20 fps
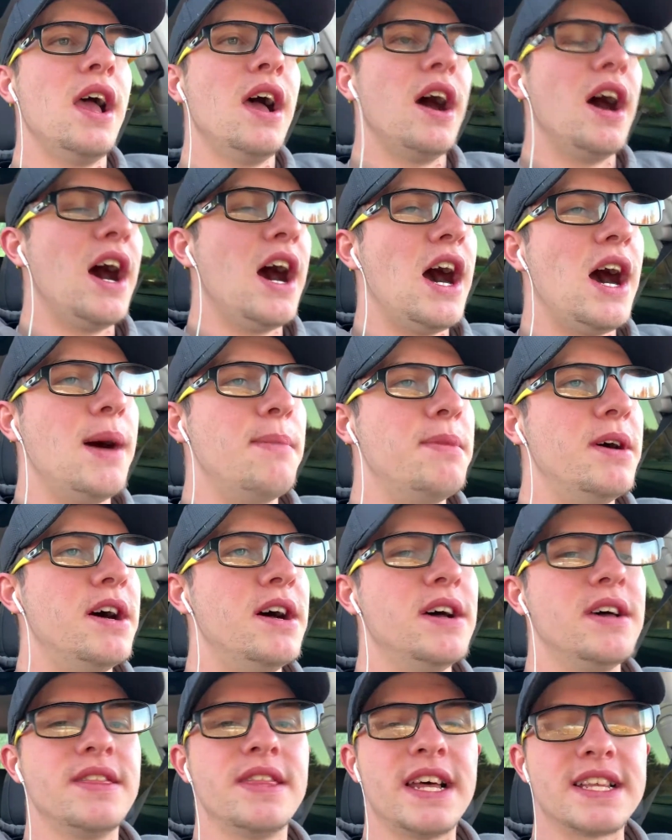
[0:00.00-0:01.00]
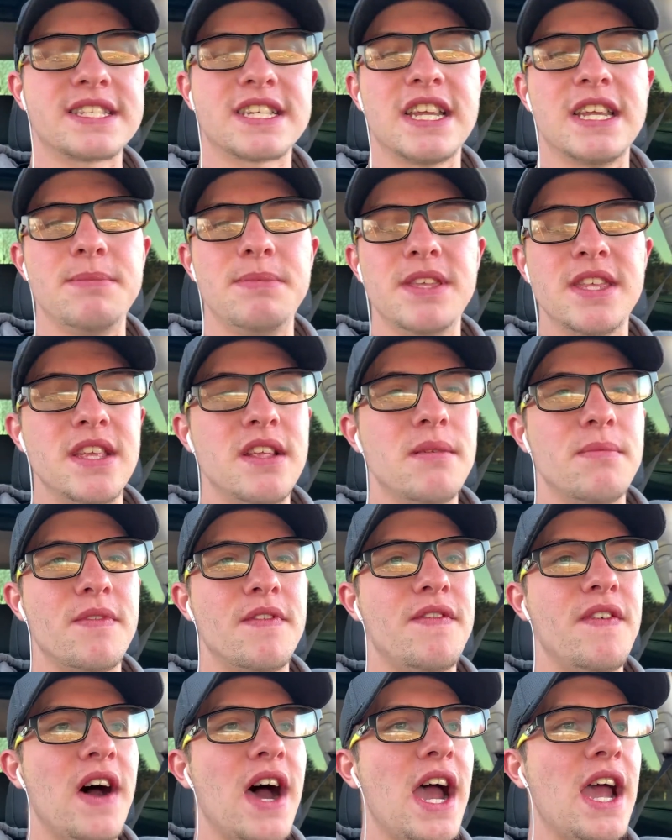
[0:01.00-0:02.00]
That's going to be the number
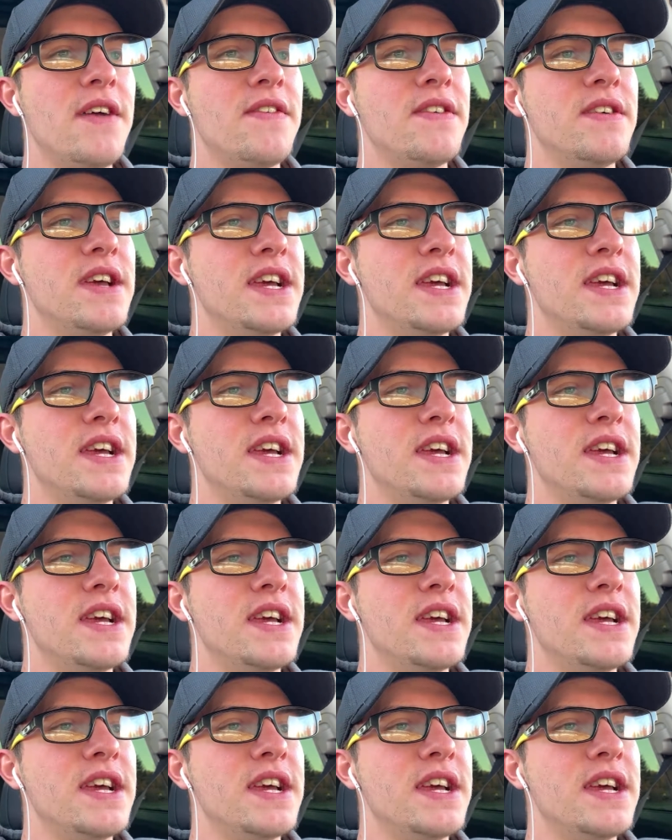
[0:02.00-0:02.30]
5.